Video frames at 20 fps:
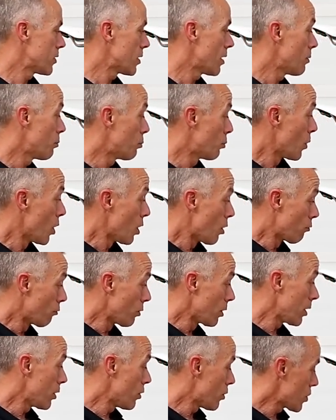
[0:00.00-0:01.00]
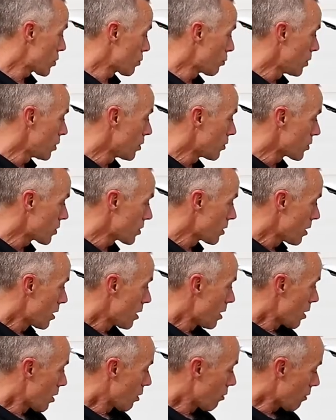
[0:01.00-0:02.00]
So really nice wheels,
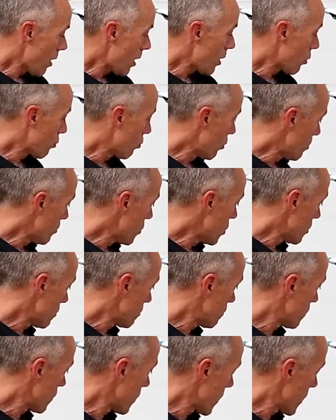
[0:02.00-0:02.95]
great equipment,